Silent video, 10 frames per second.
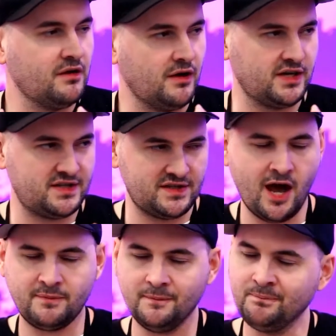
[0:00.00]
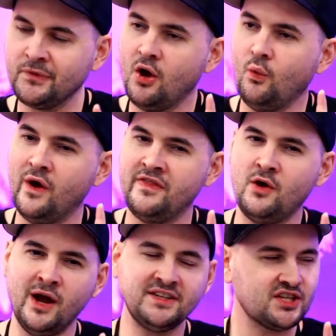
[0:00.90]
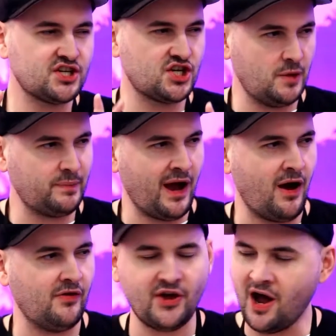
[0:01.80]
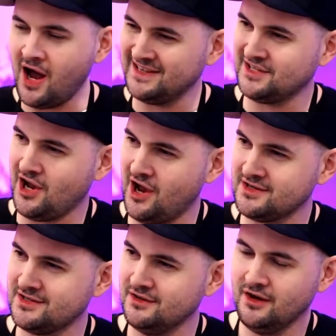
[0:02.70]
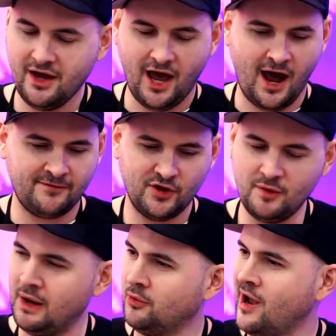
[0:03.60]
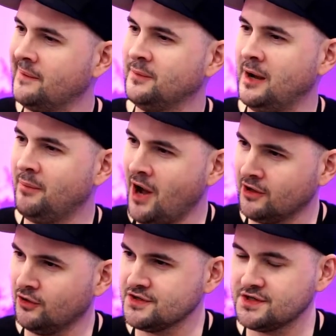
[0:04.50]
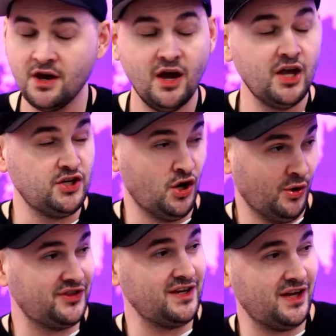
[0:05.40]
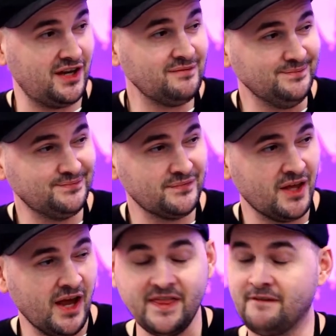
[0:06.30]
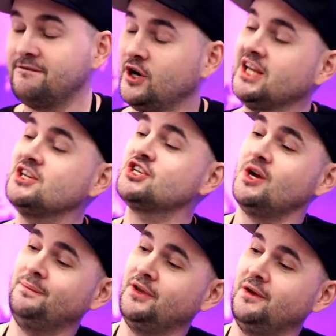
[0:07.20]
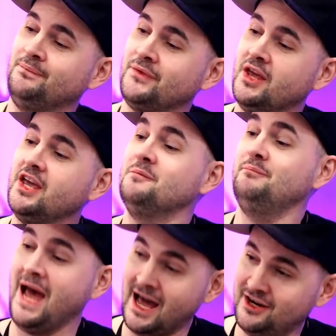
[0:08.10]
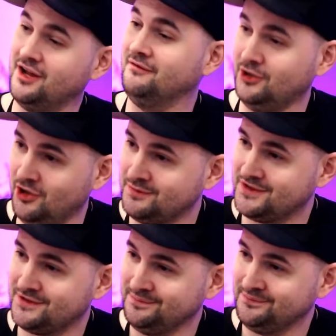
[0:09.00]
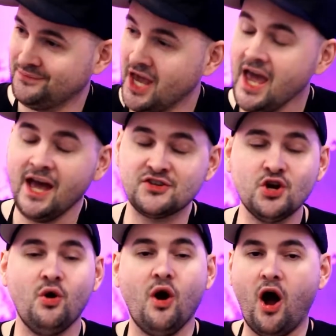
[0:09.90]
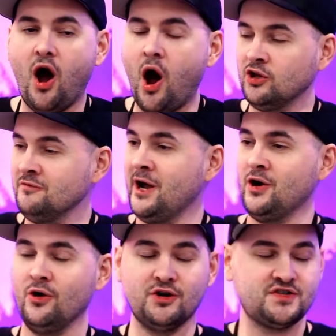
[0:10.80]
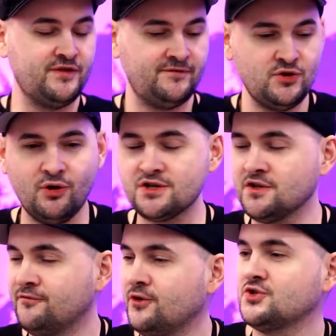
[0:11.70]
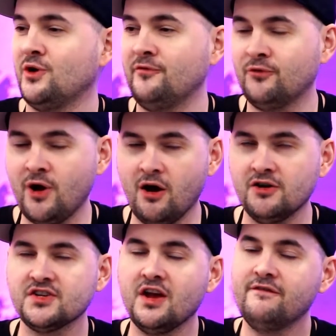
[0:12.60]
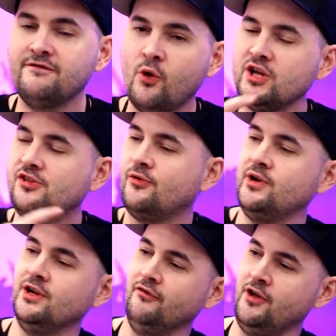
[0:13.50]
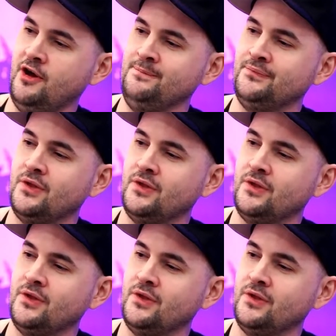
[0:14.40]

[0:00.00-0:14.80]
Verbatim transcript: except when they went to ship out the hot sauce, after they bubble wrapped my bottles, you know what they did? They freaking shipped it in padded envelopes. And so all of my orders, 50 orders in the first 24 hours, 43 of them